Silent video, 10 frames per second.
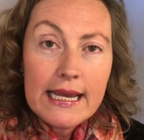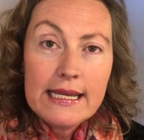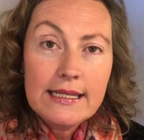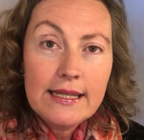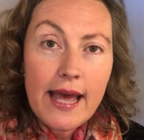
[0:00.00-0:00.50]

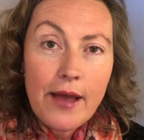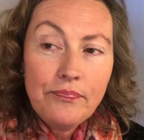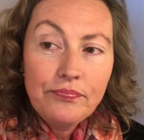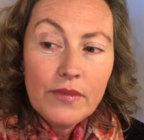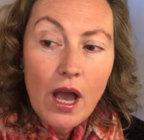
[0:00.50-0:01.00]
is
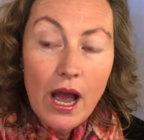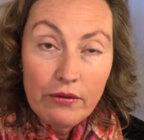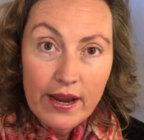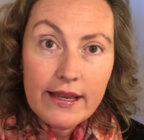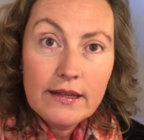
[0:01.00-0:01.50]
that I
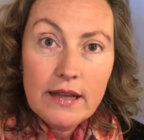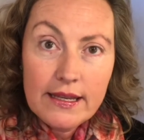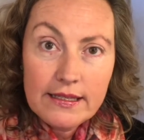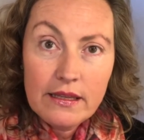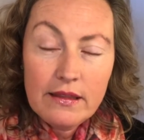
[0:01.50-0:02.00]

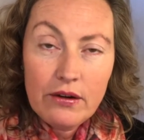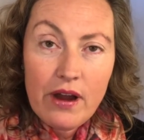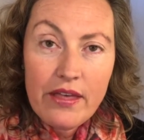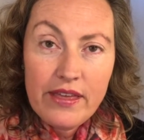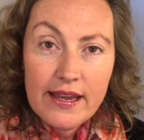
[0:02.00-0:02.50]
recognize that there
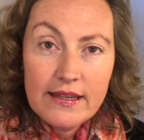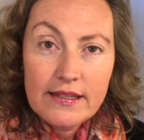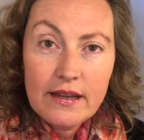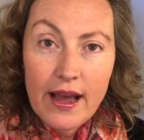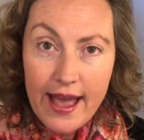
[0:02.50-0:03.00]
are things
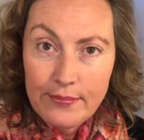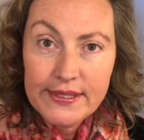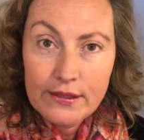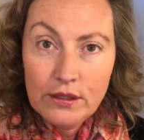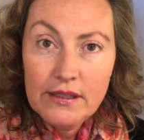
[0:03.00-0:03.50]
that I
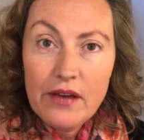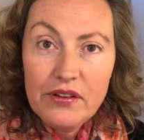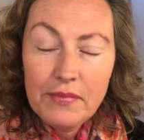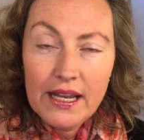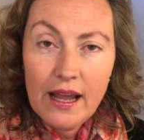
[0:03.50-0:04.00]
absolutely love
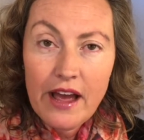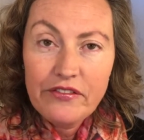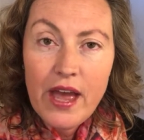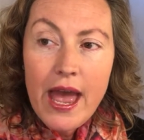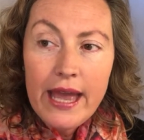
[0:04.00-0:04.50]
in my
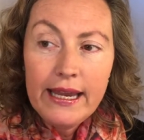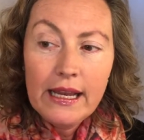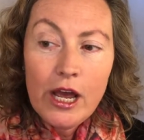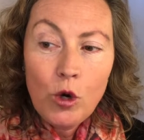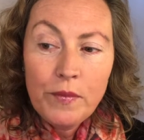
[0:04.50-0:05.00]
life.
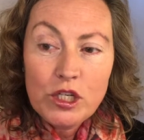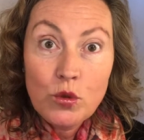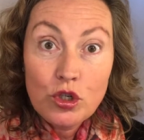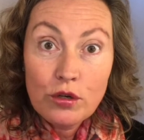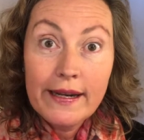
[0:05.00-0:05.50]
It'll help me
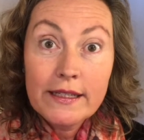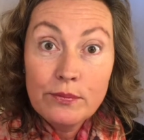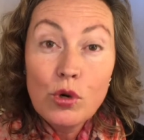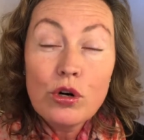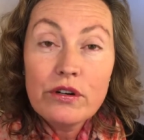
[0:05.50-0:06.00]
to attract
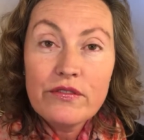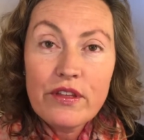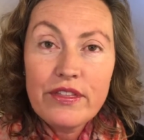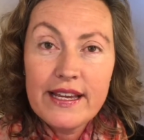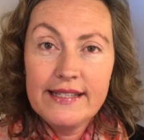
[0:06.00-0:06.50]
more of
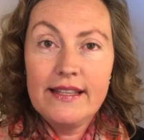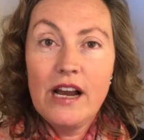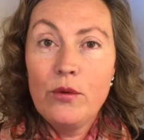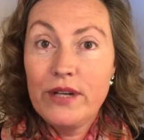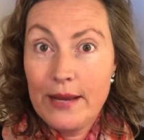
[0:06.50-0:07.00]
the things that
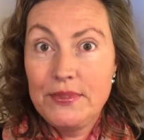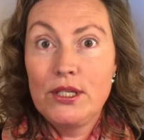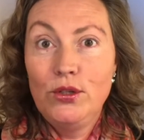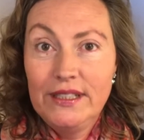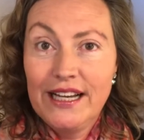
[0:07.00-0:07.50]
I would
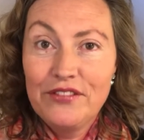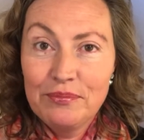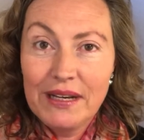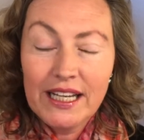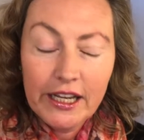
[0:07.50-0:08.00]
absolutely love in
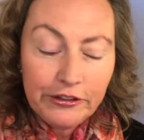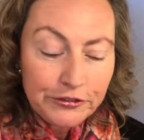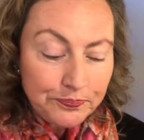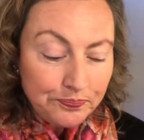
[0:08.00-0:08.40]
my life.